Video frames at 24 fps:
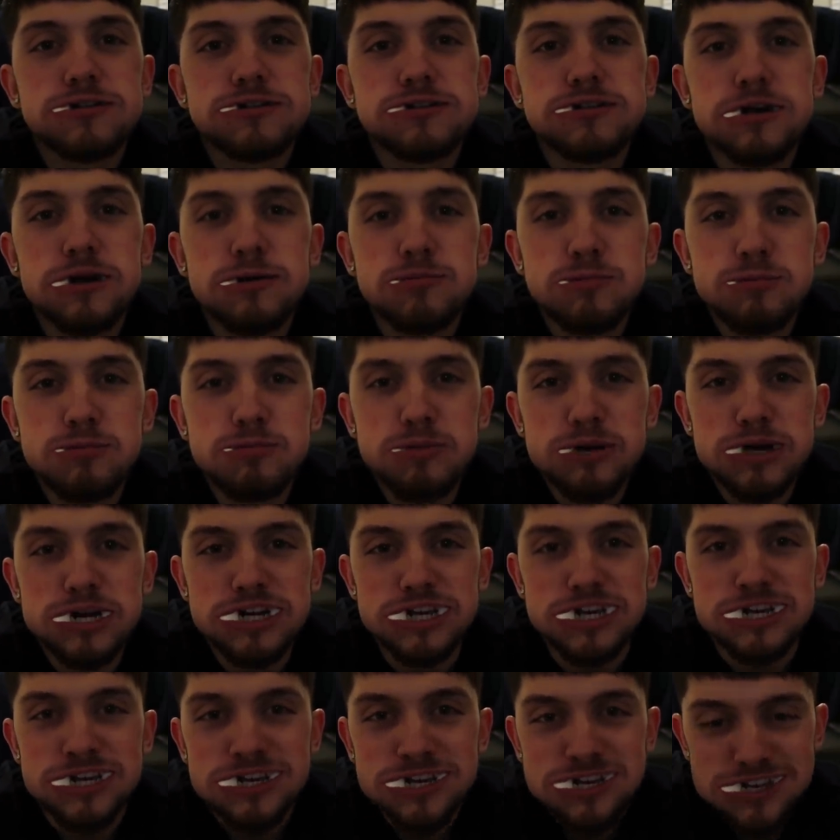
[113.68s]
Chubby
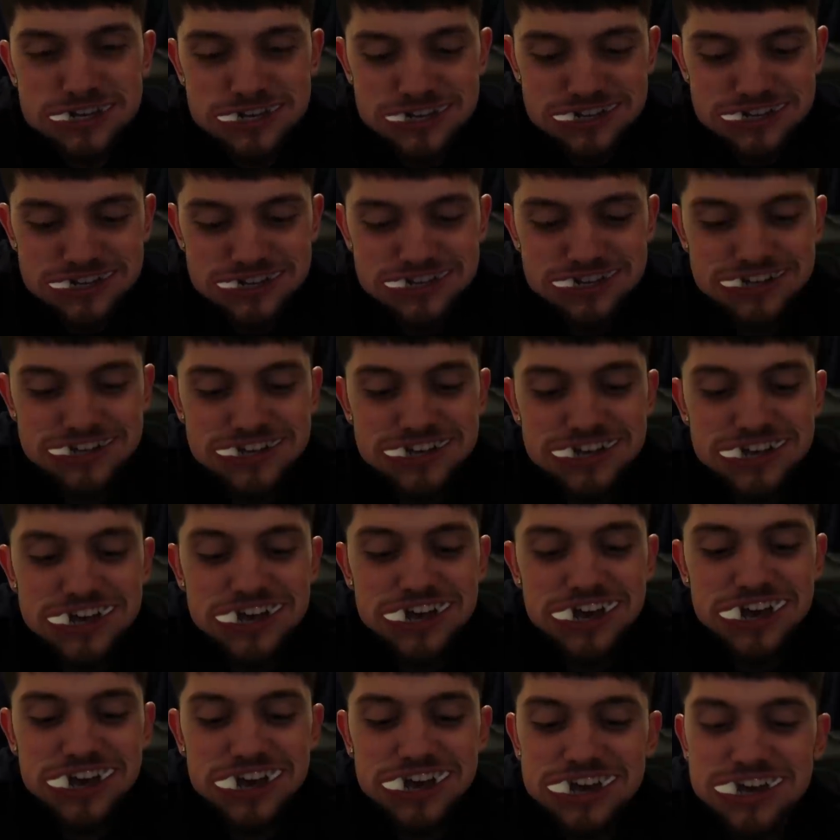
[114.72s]
bunny.
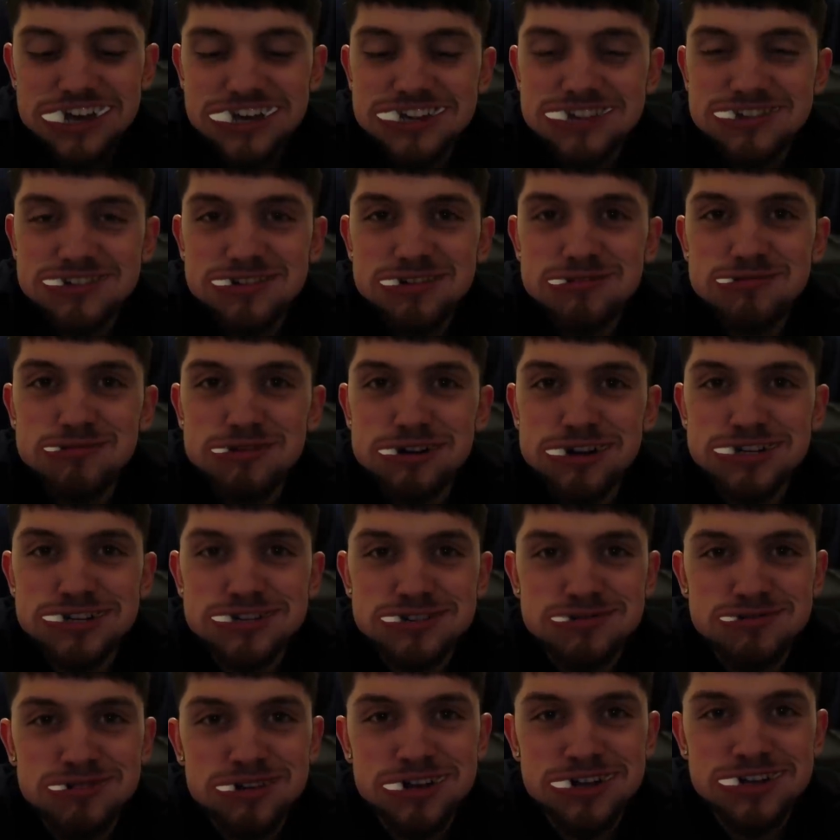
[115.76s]
Hey, three
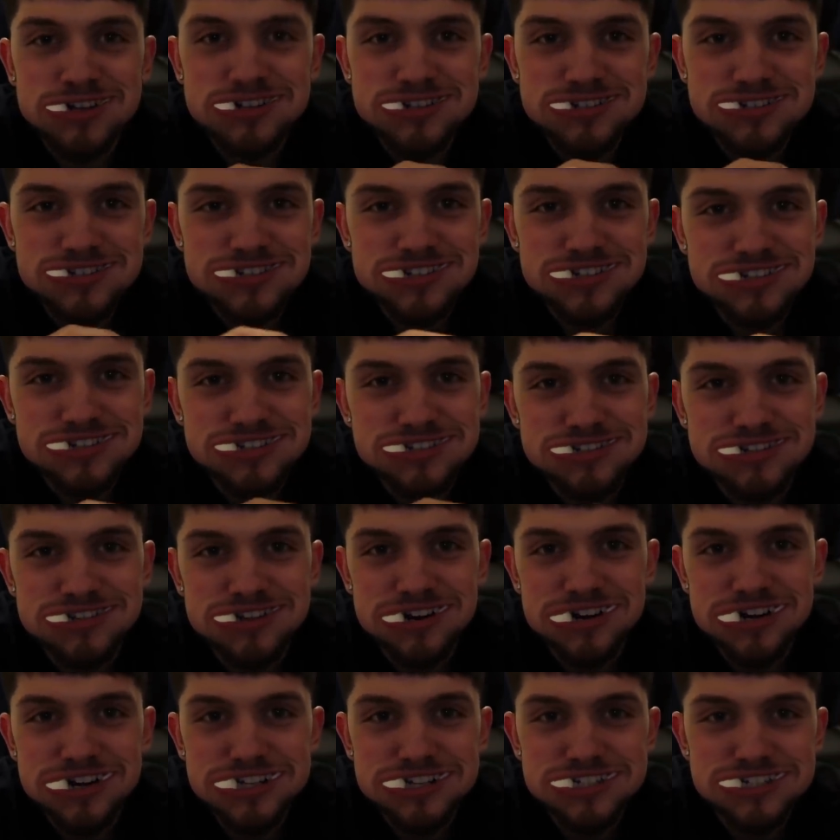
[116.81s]
marshmallows is
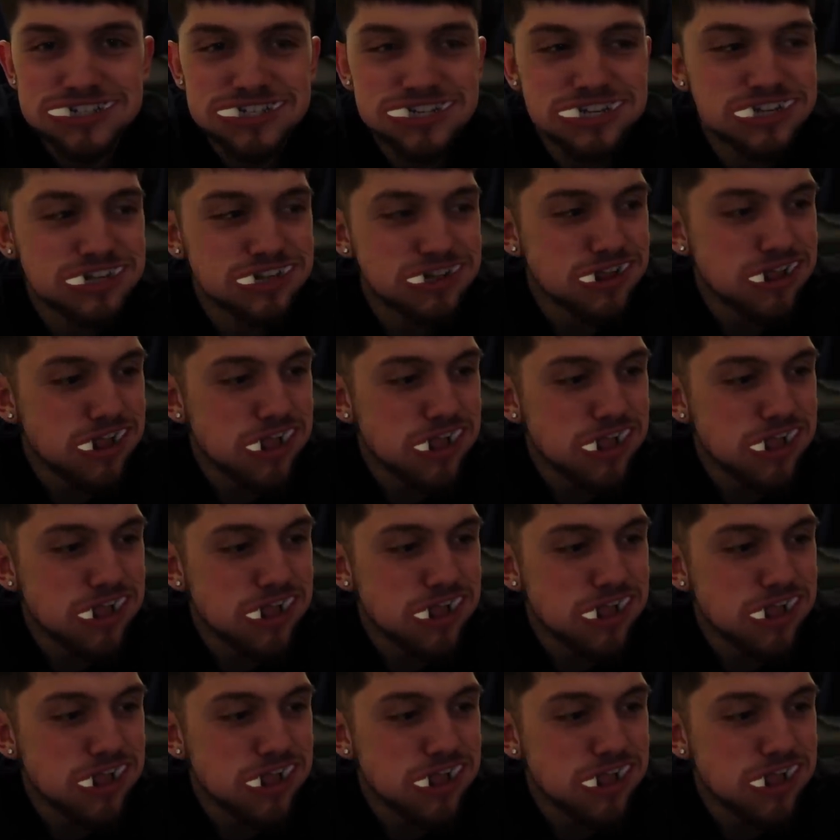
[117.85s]
crazy.